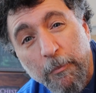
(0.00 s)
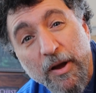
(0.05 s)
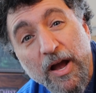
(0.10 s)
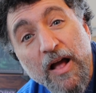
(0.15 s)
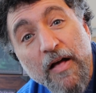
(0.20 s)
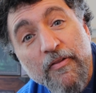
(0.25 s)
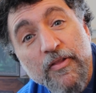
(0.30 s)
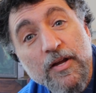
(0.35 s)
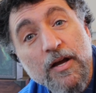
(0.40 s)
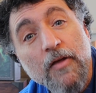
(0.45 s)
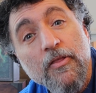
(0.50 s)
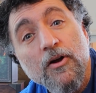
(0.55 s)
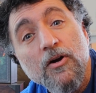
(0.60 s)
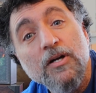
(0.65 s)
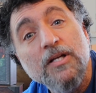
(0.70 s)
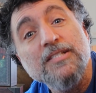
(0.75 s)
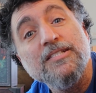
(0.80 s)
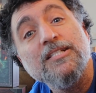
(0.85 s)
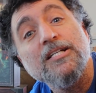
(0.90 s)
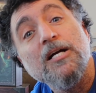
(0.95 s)
up. The
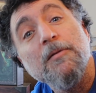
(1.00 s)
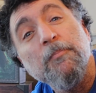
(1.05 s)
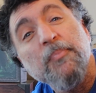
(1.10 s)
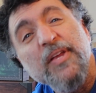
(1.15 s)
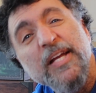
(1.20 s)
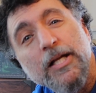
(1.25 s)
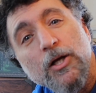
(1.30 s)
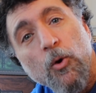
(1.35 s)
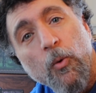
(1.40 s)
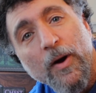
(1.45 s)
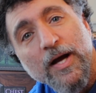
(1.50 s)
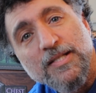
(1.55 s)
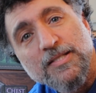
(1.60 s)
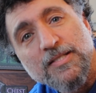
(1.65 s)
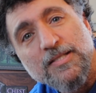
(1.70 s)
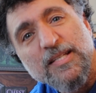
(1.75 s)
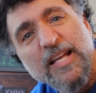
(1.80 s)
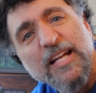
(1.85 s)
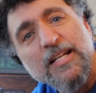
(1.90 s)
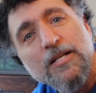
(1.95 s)
other is to complete
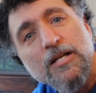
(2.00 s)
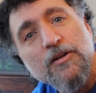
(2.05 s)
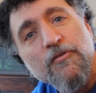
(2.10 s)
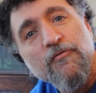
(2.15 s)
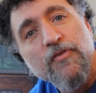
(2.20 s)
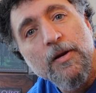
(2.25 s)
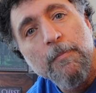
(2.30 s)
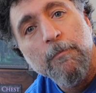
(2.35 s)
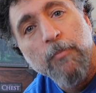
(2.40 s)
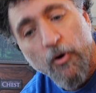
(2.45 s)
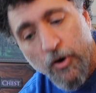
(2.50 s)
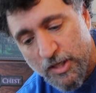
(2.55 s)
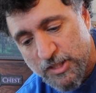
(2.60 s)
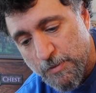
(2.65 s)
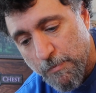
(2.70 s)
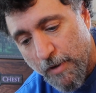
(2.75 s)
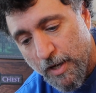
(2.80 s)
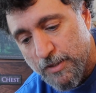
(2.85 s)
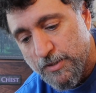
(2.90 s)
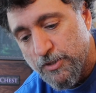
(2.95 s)
quests and to defeat
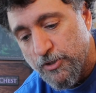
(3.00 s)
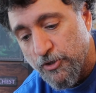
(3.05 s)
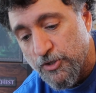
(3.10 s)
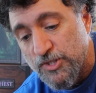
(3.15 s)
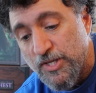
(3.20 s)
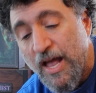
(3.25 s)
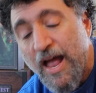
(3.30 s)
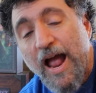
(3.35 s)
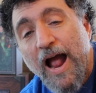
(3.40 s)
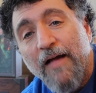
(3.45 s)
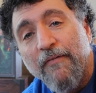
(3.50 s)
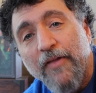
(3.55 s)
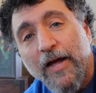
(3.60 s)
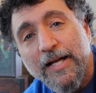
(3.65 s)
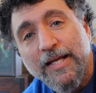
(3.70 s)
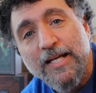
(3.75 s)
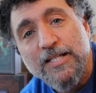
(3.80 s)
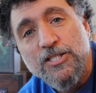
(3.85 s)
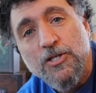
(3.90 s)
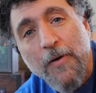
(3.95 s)
boss monsters. And
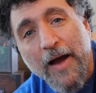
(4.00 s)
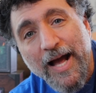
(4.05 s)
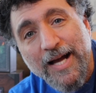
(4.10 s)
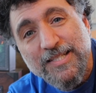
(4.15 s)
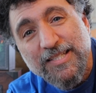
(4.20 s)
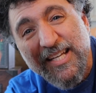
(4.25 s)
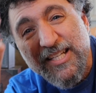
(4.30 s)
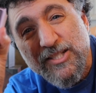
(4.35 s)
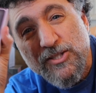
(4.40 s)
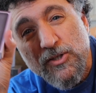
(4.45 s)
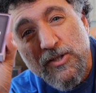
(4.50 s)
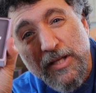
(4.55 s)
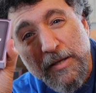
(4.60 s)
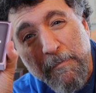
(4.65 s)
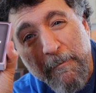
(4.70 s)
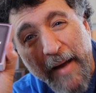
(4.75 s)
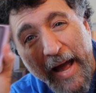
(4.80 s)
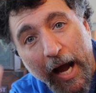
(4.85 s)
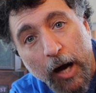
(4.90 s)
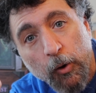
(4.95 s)
that gets you access to
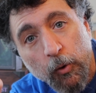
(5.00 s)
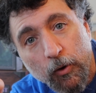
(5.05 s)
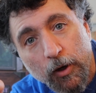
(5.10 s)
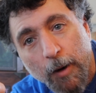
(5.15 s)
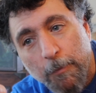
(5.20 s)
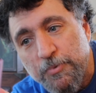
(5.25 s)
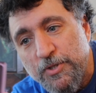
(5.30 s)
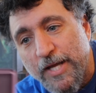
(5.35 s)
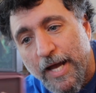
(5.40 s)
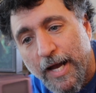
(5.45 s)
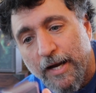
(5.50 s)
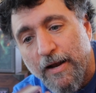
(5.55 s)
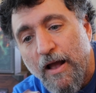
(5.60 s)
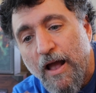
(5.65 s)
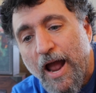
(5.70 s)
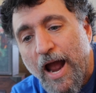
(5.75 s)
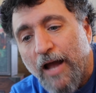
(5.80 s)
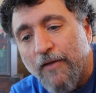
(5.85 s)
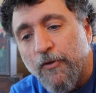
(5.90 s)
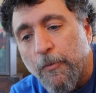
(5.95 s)
the power-up deck.
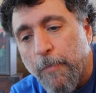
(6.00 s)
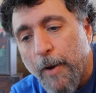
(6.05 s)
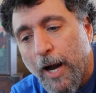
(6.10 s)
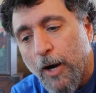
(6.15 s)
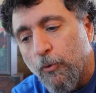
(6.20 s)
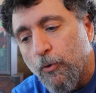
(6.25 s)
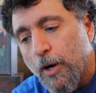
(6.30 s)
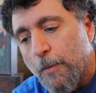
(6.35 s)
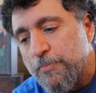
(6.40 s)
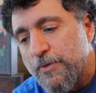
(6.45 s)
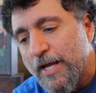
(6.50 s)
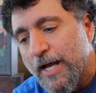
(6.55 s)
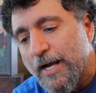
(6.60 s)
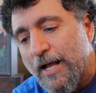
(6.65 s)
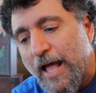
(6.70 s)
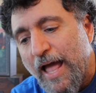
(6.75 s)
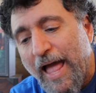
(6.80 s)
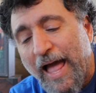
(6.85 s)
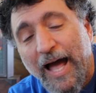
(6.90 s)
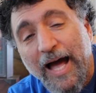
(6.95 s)
And the power-up
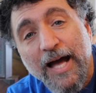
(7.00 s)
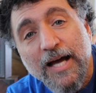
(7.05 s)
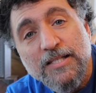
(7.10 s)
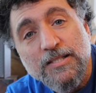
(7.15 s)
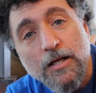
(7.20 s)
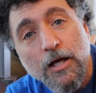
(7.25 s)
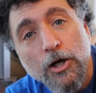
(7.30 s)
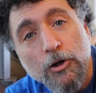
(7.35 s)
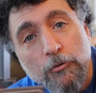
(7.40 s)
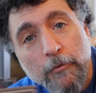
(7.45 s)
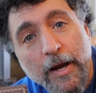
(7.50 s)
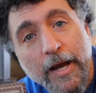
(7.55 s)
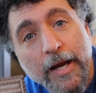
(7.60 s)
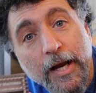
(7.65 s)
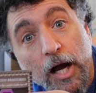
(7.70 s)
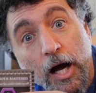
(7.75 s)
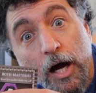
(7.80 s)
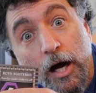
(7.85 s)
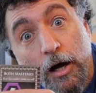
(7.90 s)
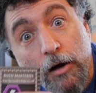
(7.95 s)
deck has an
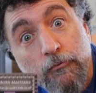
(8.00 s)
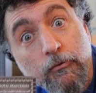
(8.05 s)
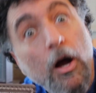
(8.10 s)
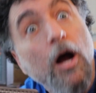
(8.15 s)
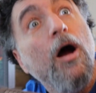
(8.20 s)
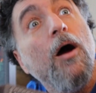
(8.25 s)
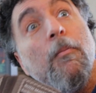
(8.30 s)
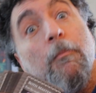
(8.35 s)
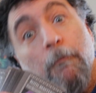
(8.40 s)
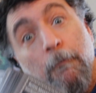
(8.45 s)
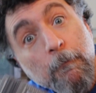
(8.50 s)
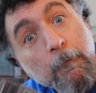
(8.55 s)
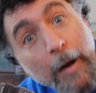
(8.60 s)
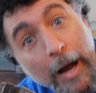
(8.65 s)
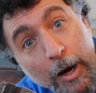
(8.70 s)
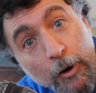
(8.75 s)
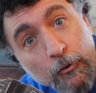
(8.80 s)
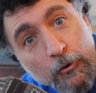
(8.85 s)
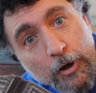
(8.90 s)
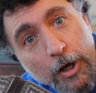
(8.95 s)
array of
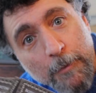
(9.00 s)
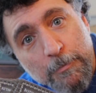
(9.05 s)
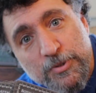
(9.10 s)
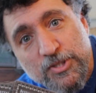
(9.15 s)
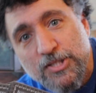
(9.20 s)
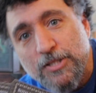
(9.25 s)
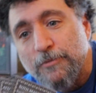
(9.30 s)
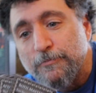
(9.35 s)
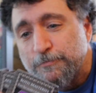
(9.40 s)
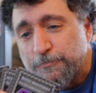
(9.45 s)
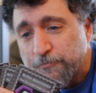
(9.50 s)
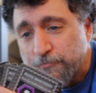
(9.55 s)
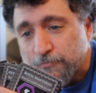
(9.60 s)
power-ups,